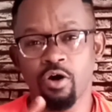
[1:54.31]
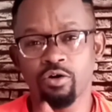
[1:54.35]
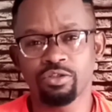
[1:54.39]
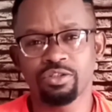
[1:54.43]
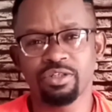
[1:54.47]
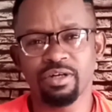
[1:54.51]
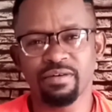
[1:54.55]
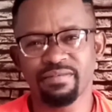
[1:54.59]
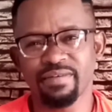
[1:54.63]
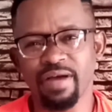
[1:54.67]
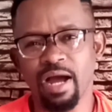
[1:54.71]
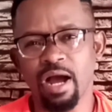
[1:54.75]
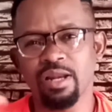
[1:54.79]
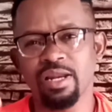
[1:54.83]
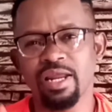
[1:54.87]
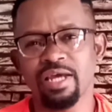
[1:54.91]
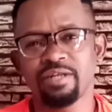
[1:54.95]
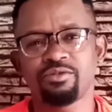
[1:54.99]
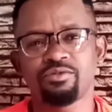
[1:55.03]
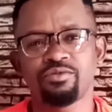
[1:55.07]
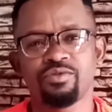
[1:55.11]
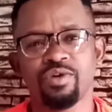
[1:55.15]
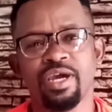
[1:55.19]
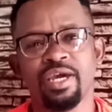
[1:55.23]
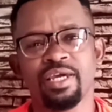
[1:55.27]

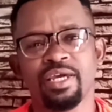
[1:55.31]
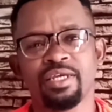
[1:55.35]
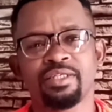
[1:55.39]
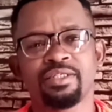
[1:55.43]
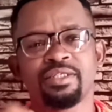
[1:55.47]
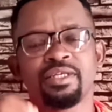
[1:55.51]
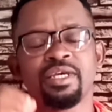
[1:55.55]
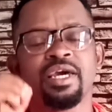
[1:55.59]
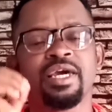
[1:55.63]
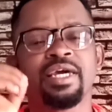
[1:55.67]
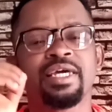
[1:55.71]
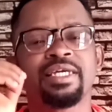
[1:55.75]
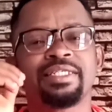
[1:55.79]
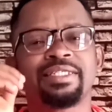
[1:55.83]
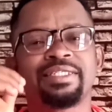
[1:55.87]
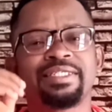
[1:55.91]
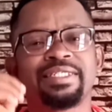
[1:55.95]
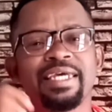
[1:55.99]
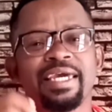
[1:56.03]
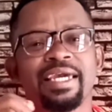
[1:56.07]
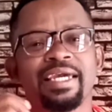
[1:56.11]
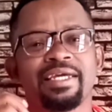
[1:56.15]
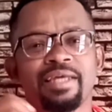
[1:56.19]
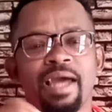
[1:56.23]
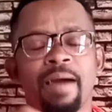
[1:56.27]
Ultraviolet rays
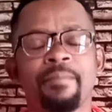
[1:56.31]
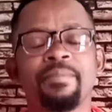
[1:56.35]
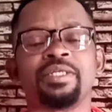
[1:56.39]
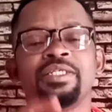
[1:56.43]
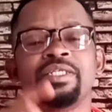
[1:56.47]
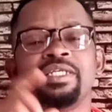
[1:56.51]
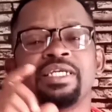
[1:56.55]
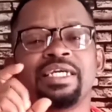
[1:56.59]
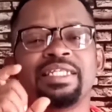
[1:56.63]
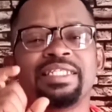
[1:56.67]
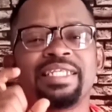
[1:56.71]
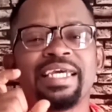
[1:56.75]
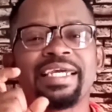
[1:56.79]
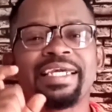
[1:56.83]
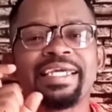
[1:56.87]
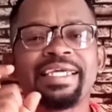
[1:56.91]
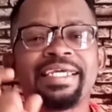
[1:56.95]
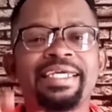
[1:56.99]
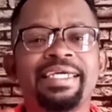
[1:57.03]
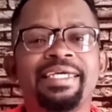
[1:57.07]
they